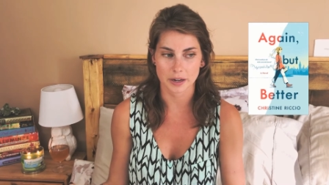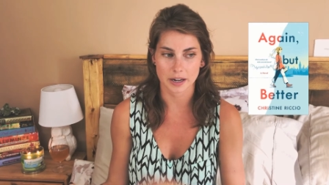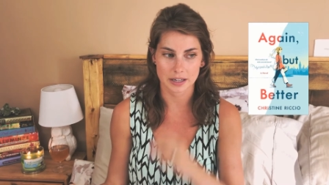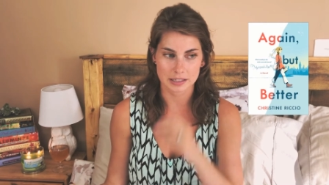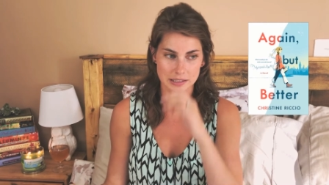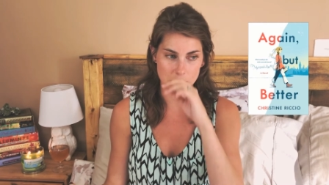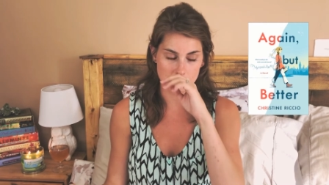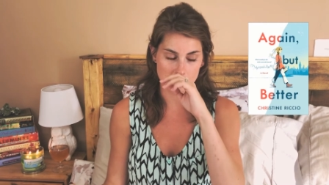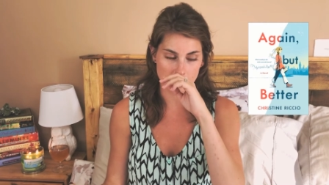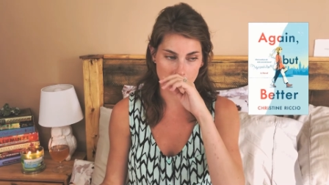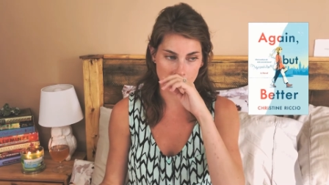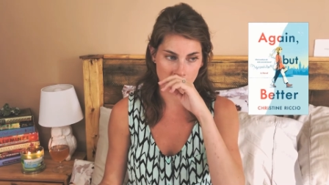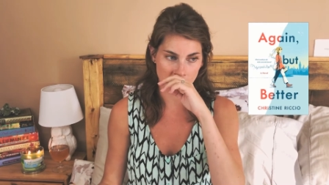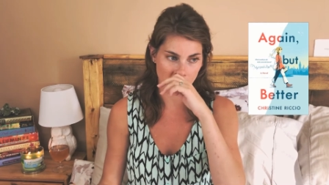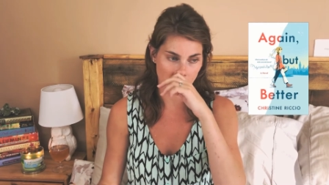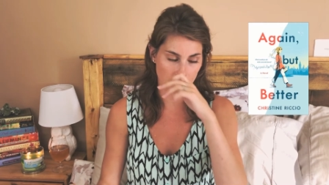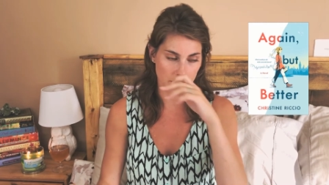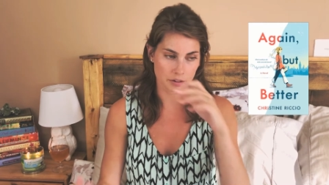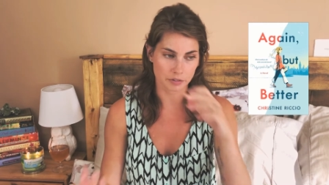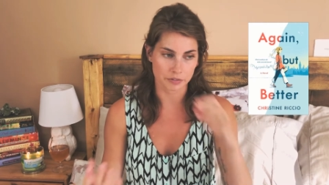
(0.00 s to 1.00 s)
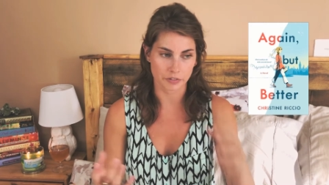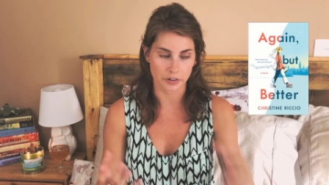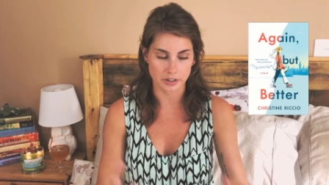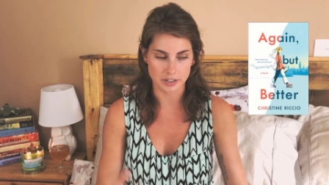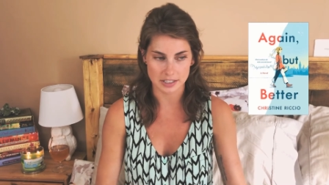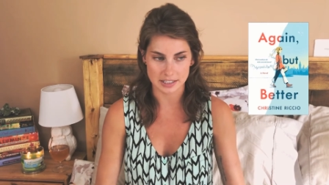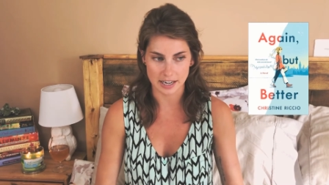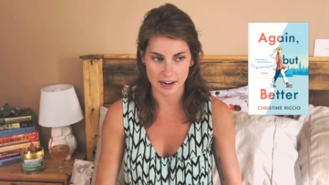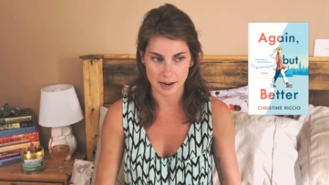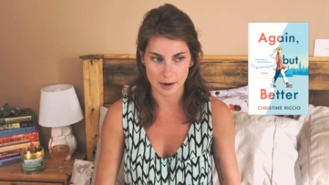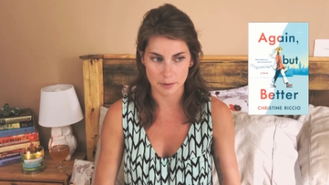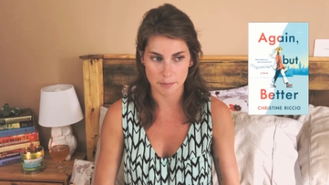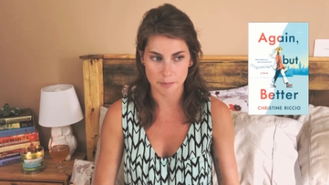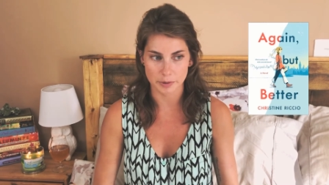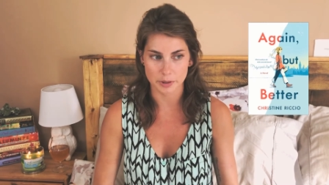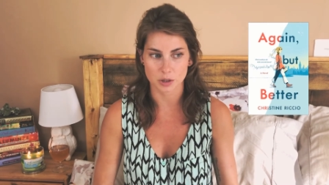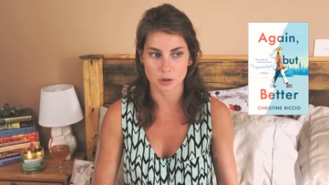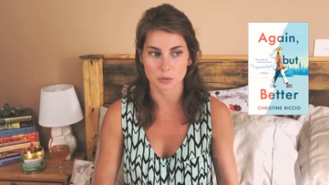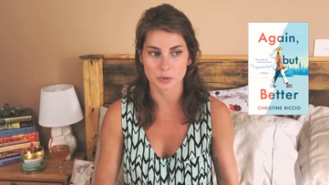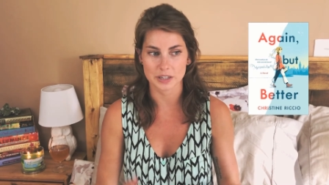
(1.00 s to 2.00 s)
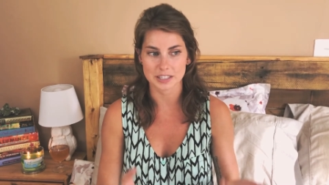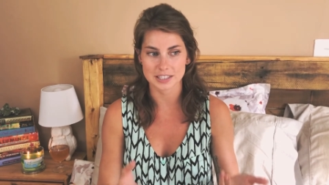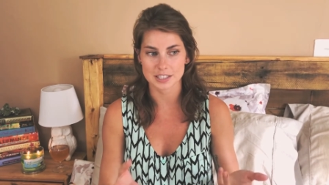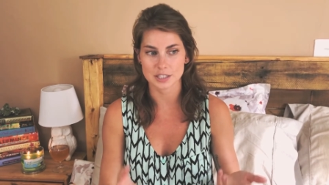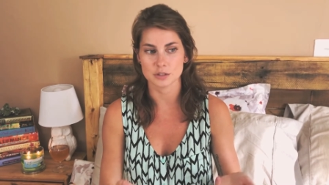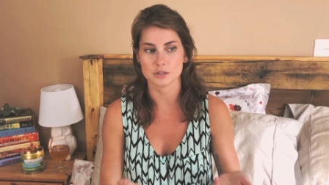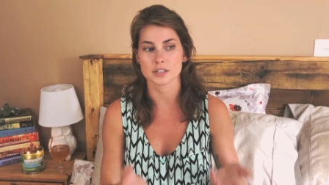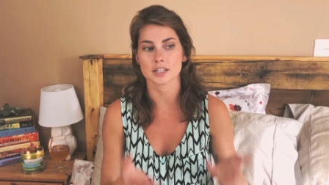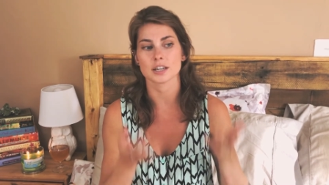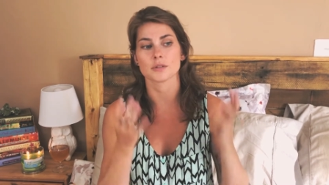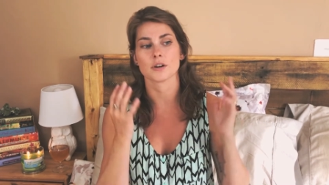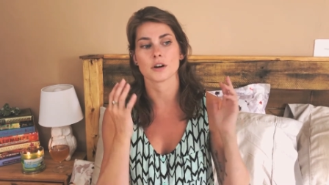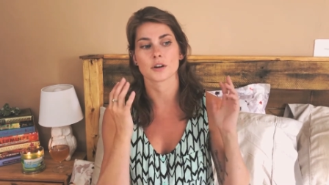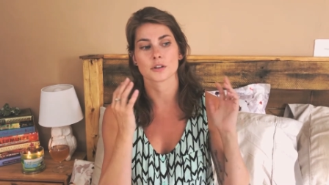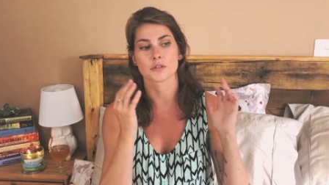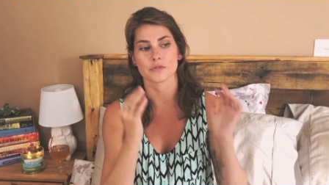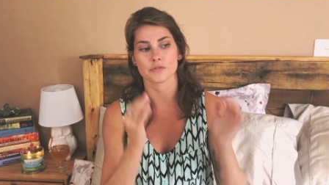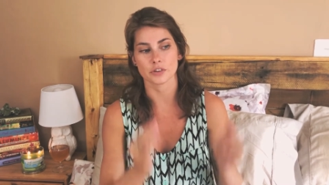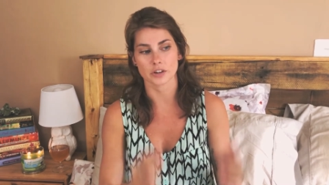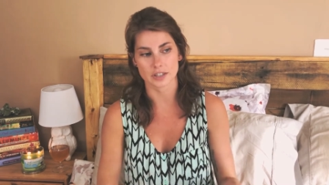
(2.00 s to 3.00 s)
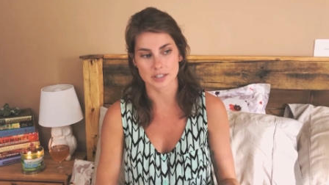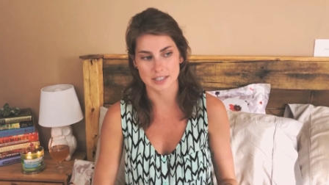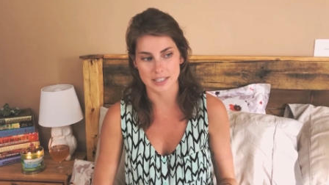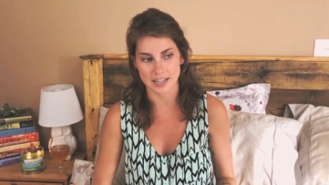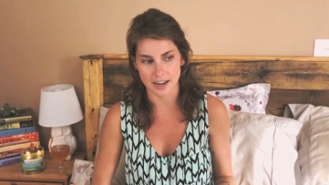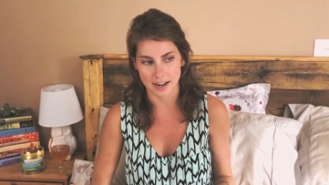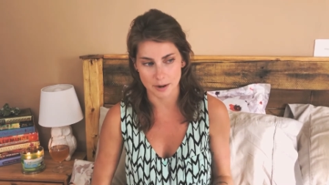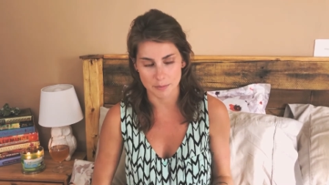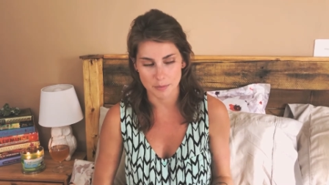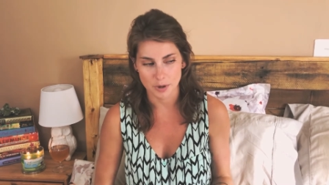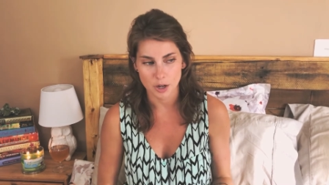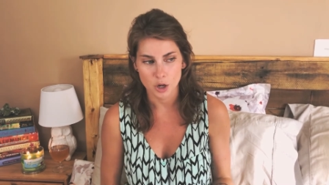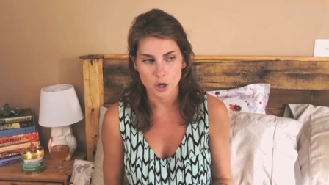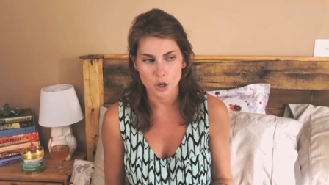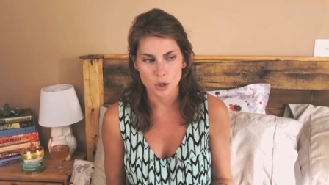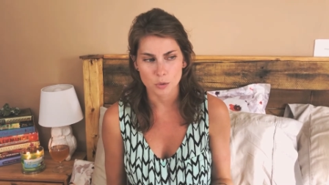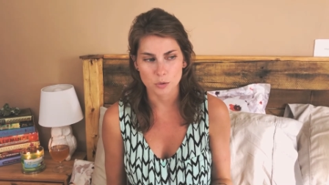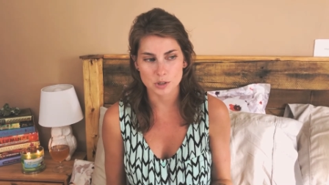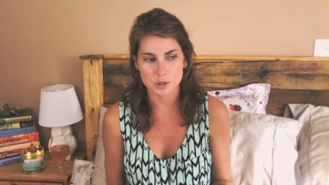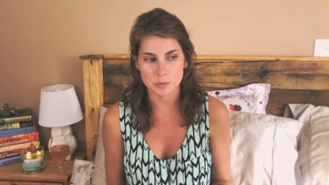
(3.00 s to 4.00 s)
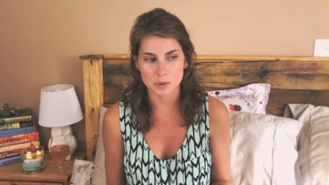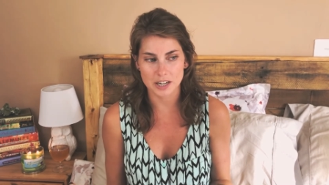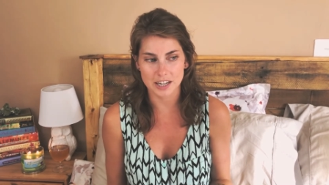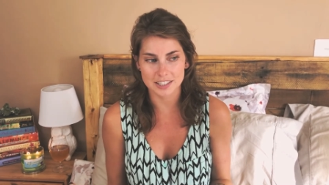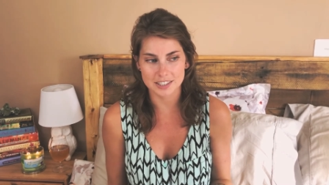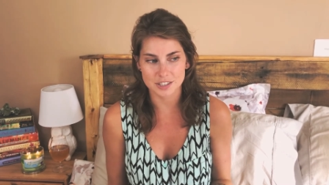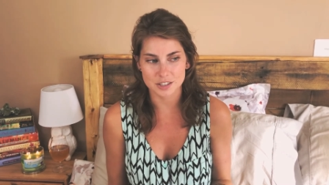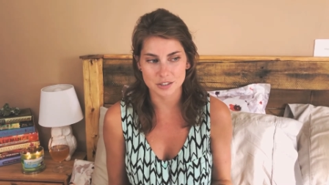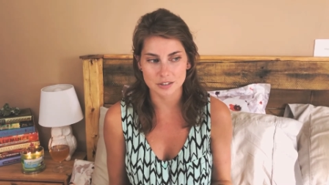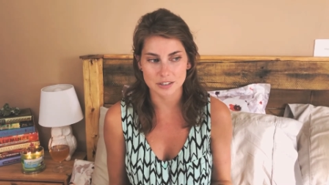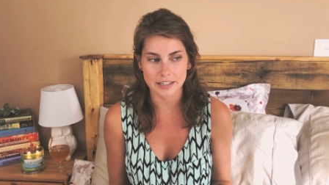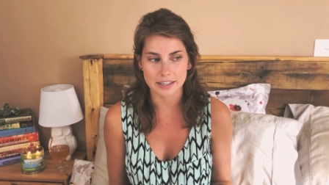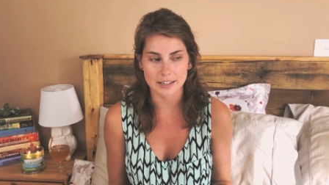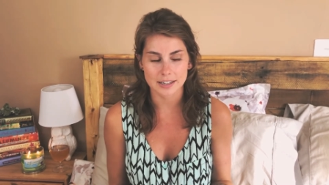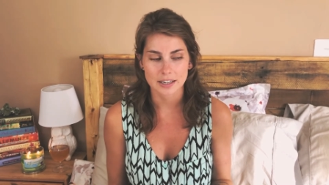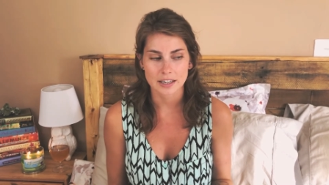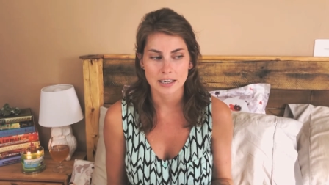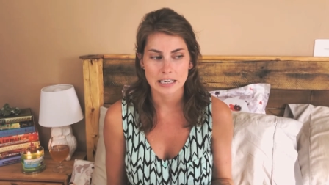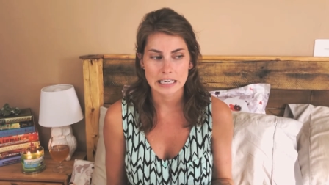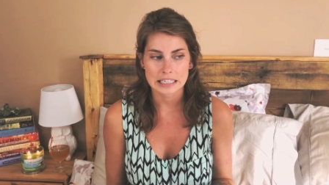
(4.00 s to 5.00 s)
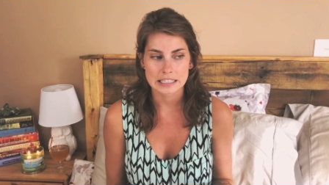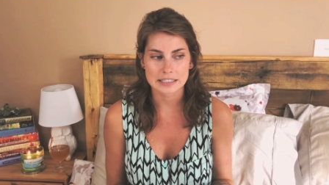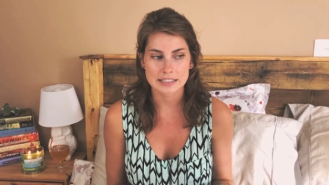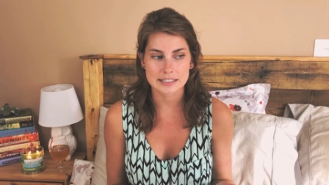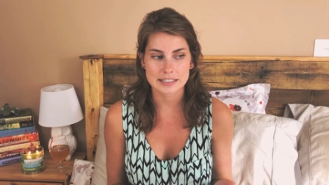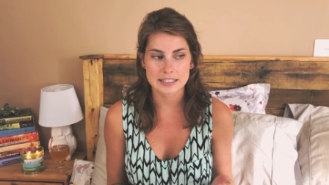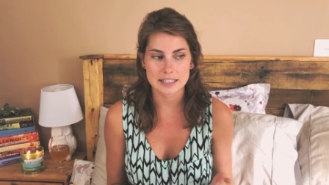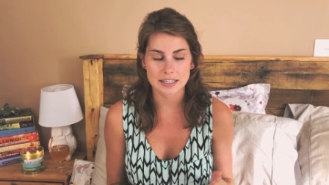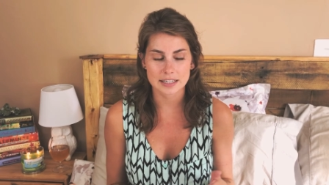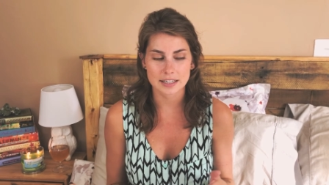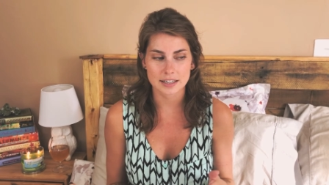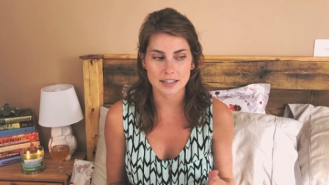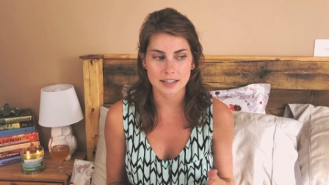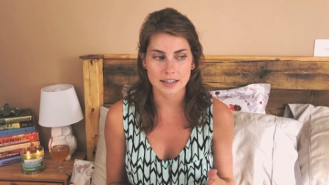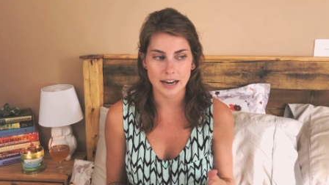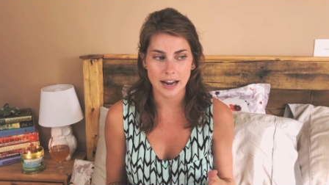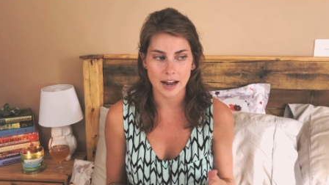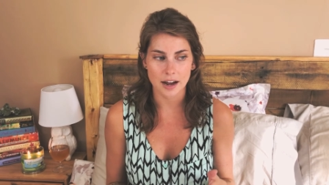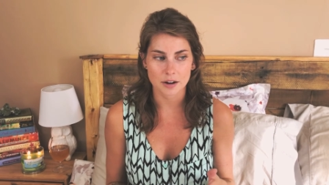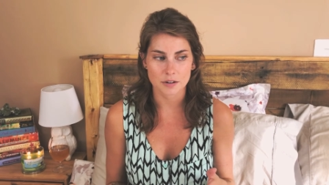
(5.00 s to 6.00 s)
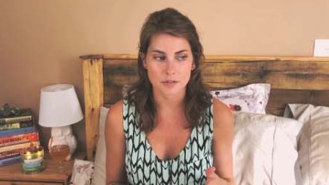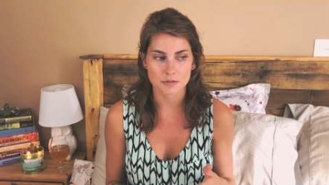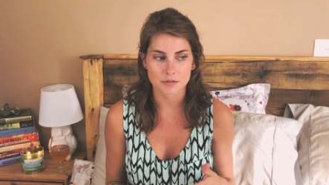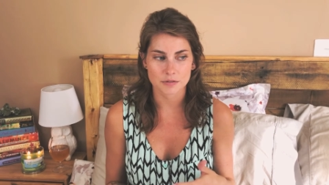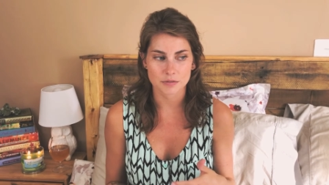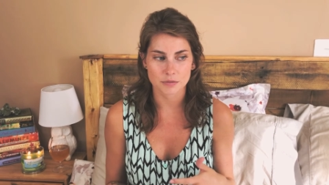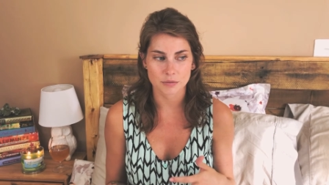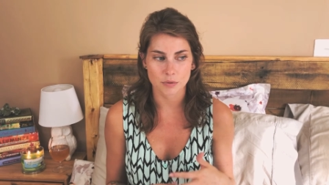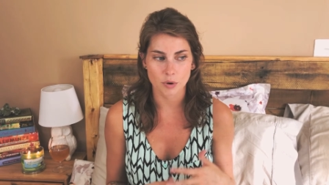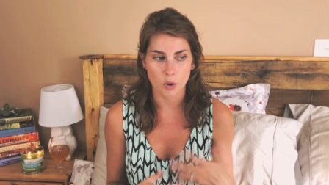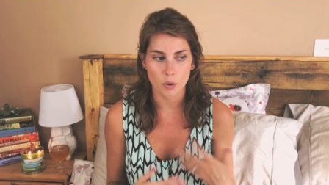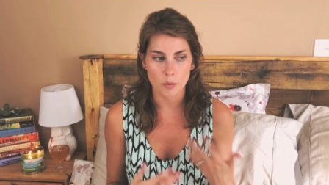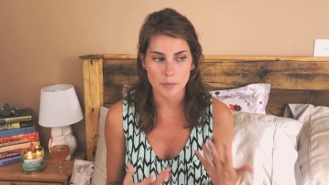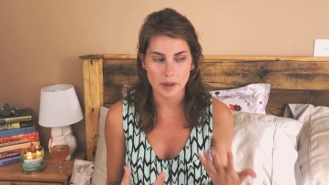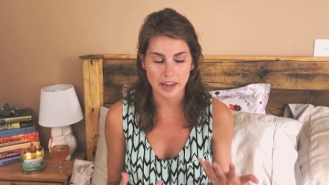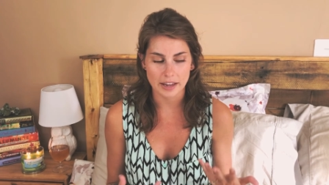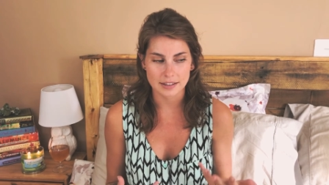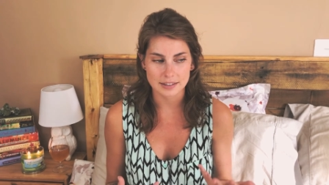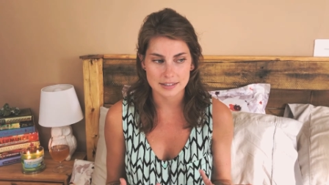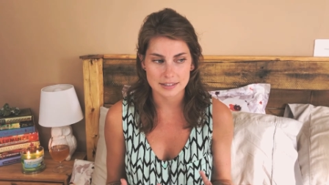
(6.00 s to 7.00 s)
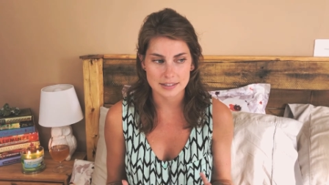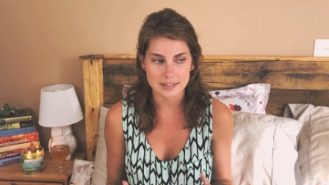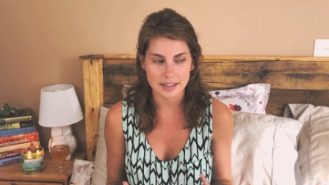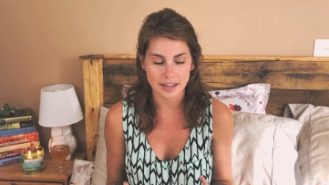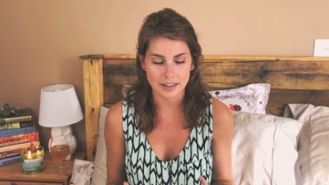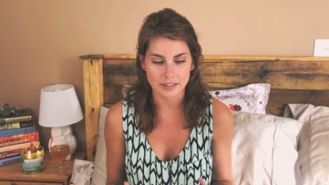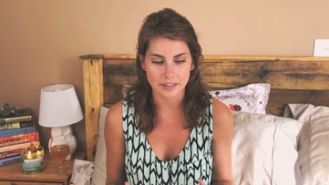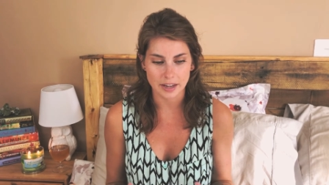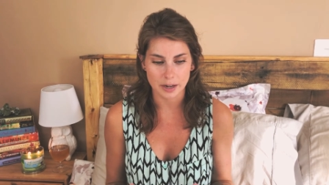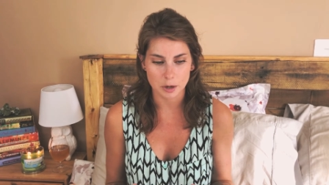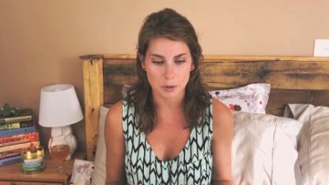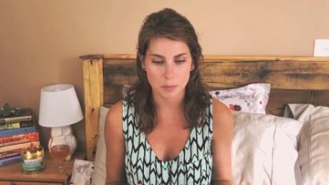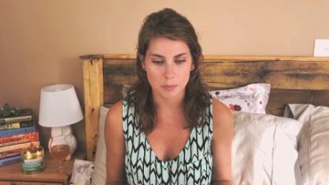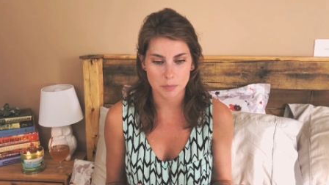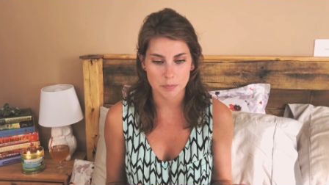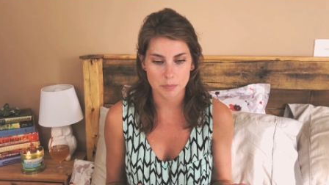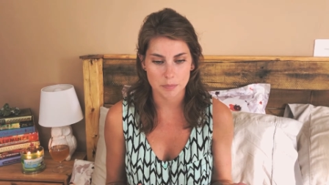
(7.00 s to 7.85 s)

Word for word: because you did it wrong the first time, but the reason you did it wrong the first time was because you, like, didn't have romance and, like,